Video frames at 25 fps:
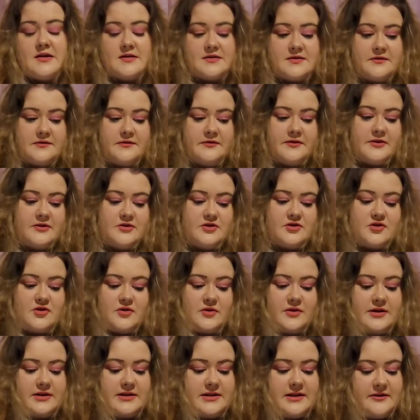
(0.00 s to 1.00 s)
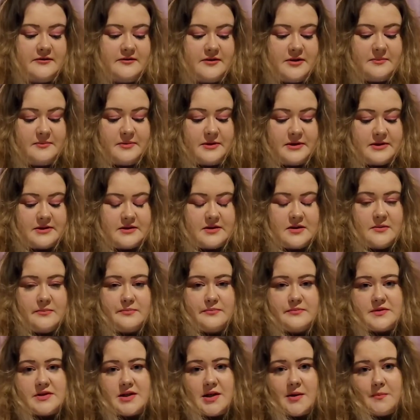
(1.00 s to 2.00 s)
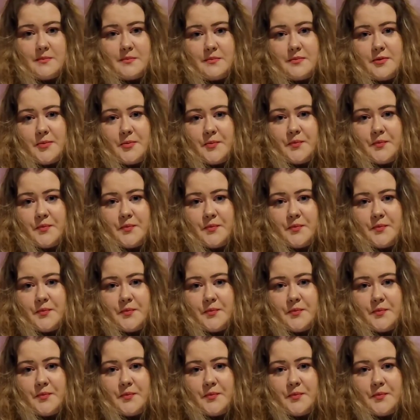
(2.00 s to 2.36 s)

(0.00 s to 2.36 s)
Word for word: So if you enjoyed, give it a big thumbs up